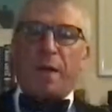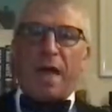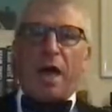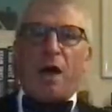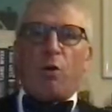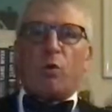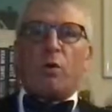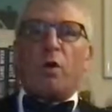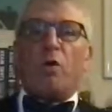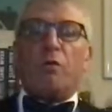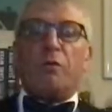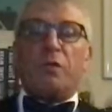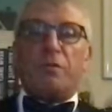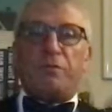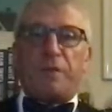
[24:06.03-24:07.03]
power
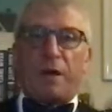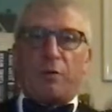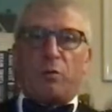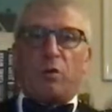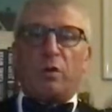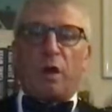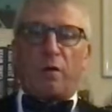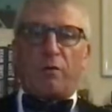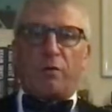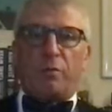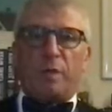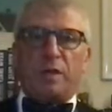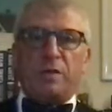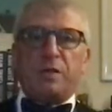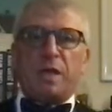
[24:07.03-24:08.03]
over the federal
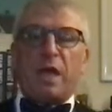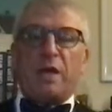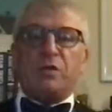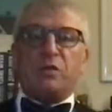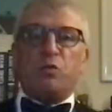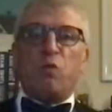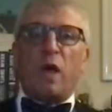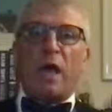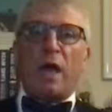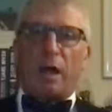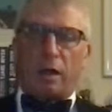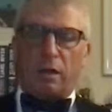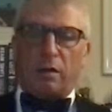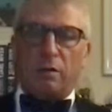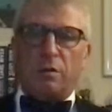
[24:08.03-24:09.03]
government as
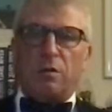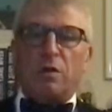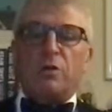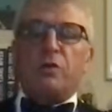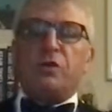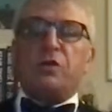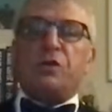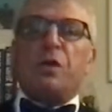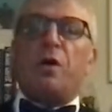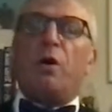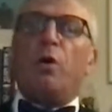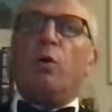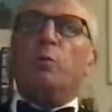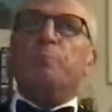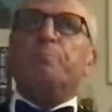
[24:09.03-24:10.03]
well.
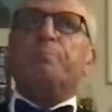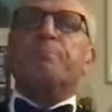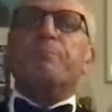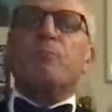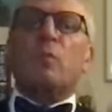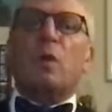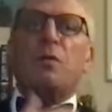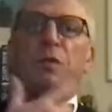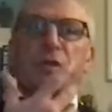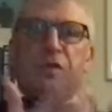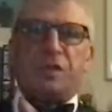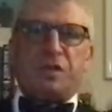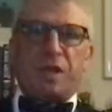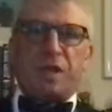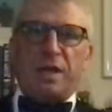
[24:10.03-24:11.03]
So the
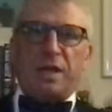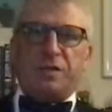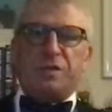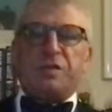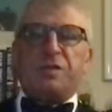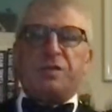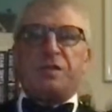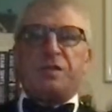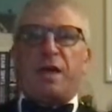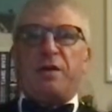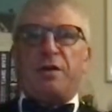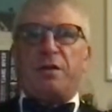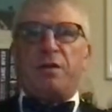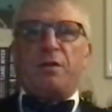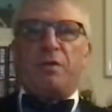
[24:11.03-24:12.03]
states
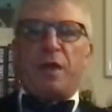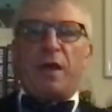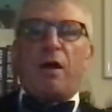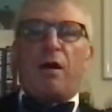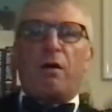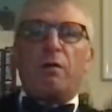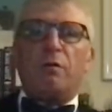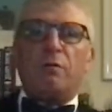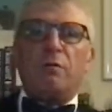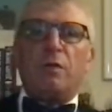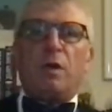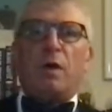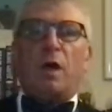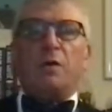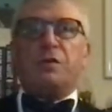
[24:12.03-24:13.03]
send
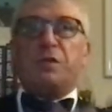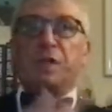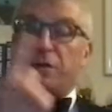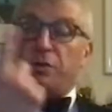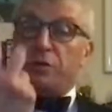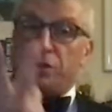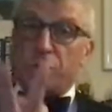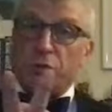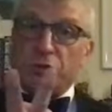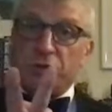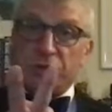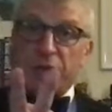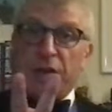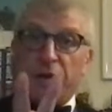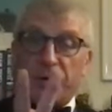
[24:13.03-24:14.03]
two
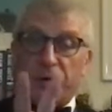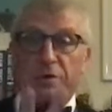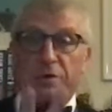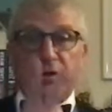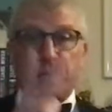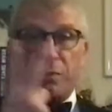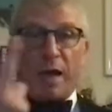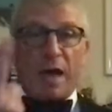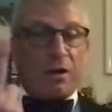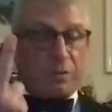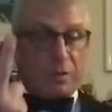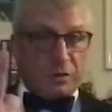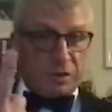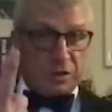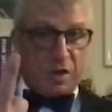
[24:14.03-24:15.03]
senators, no matter
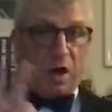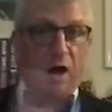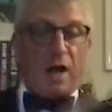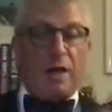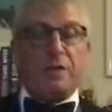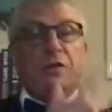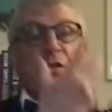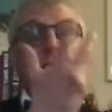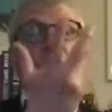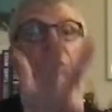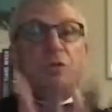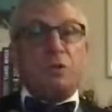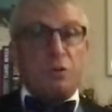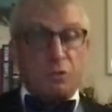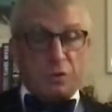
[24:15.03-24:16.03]
their size,
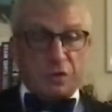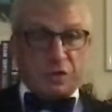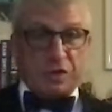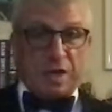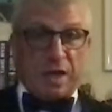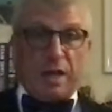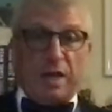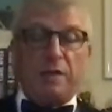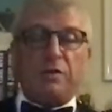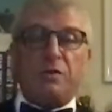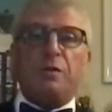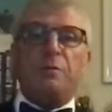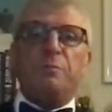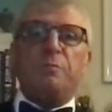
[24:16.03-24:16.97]
to the Senate,